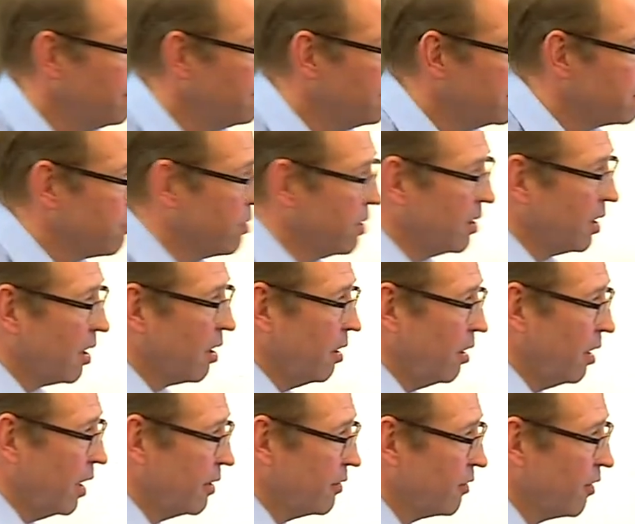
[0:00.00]
between the
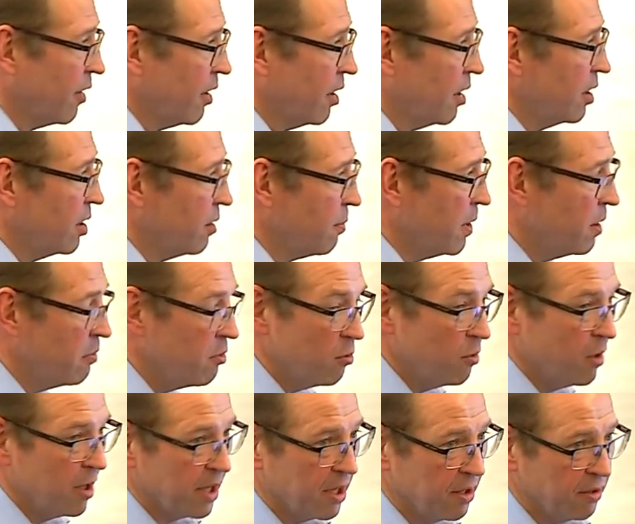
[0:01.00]
client and the people
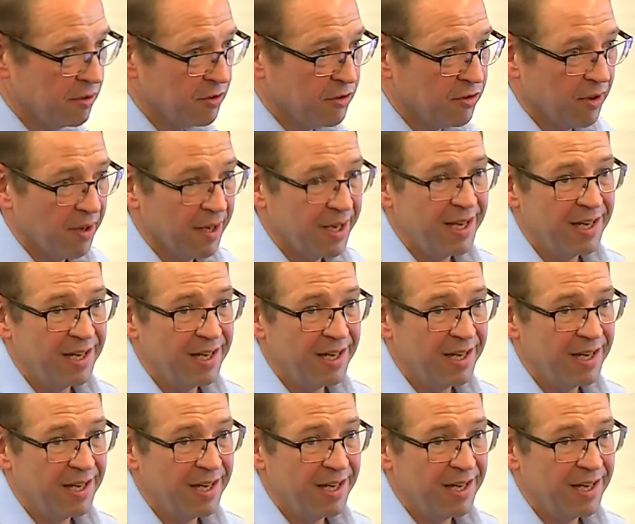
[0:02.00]
working on site.